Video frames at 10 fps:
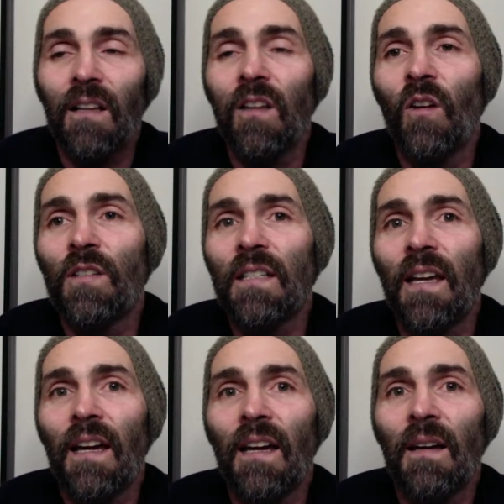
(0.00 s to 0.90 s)
closer
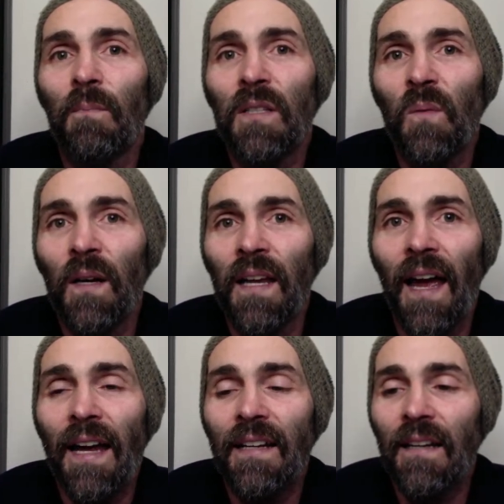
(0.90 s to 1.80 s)
to between
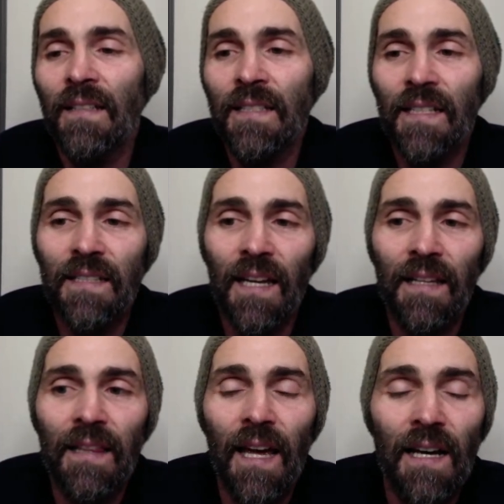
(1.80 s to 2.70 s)
8 and
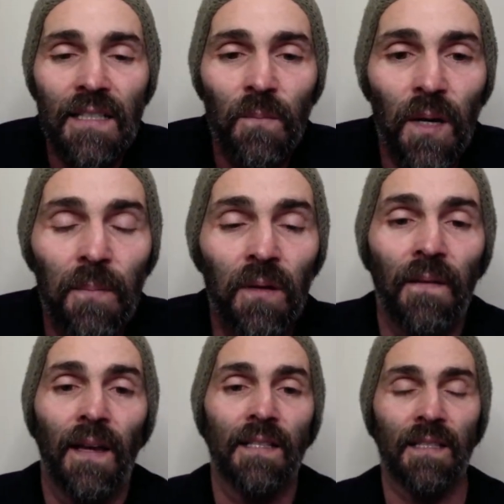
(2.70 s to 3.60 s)
16,000 people
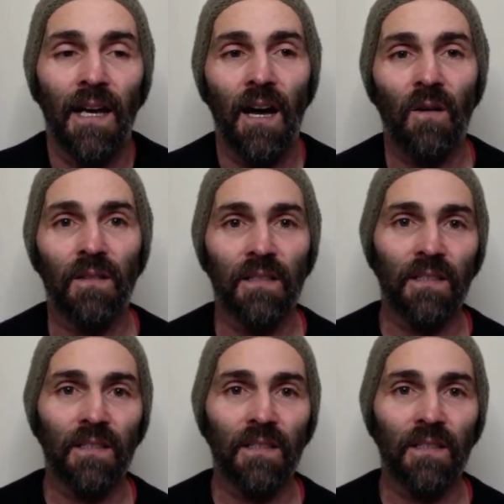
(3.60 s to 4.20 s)
in these towers.